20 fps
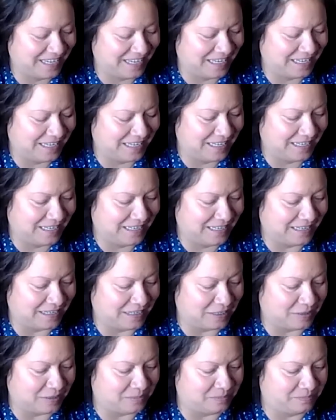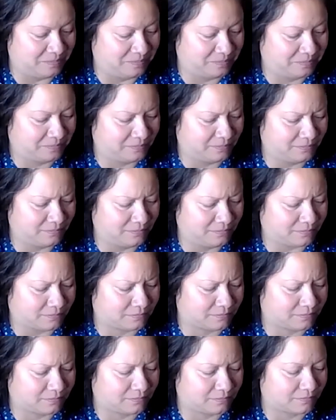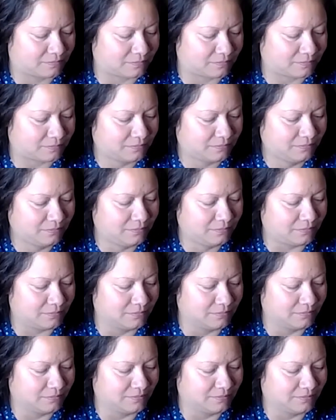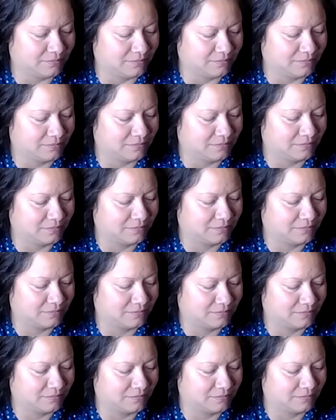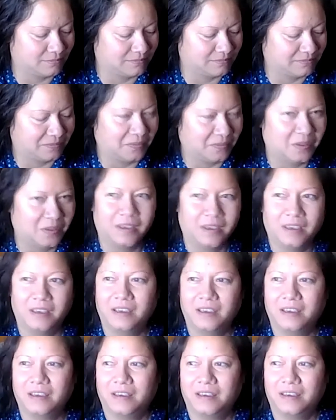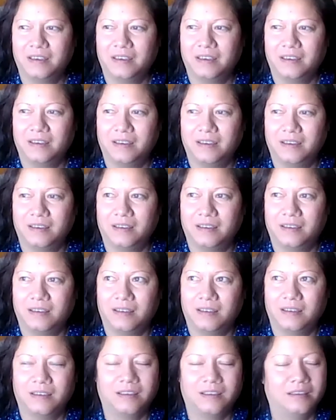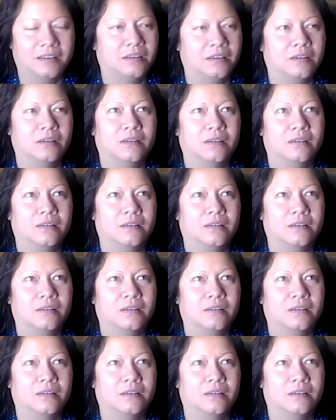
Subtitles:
Nothing is said.